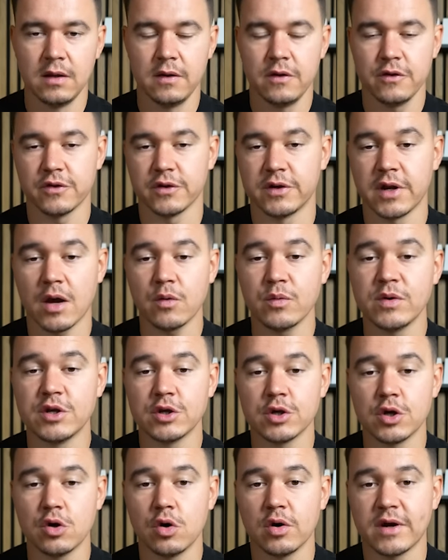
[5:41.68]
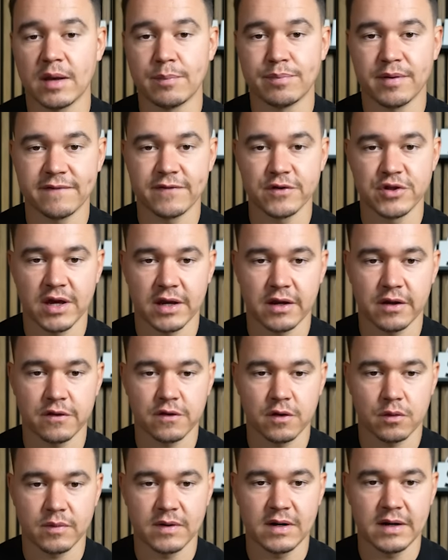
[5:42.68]
So now we know, okay, puffer jackets
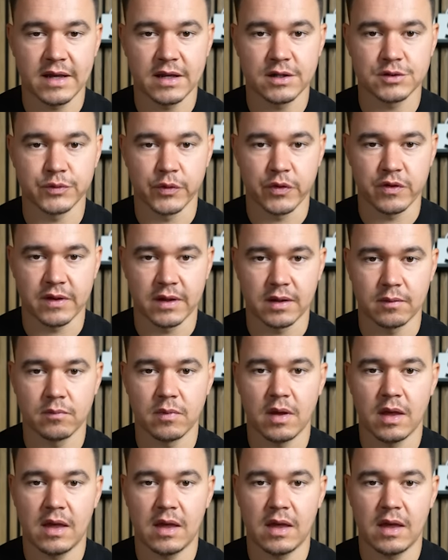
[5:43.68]
are really interesting.